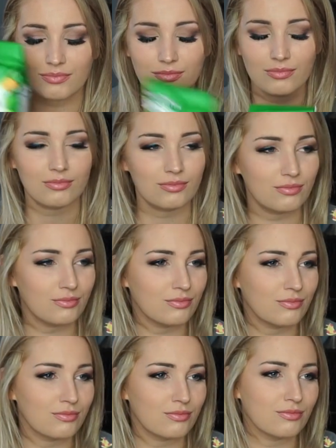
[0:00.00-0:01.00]

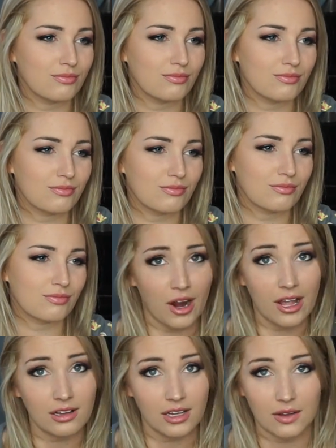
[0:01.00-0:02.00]

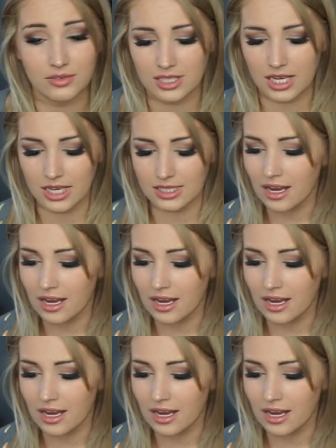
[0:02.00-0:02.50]
Frank loves these.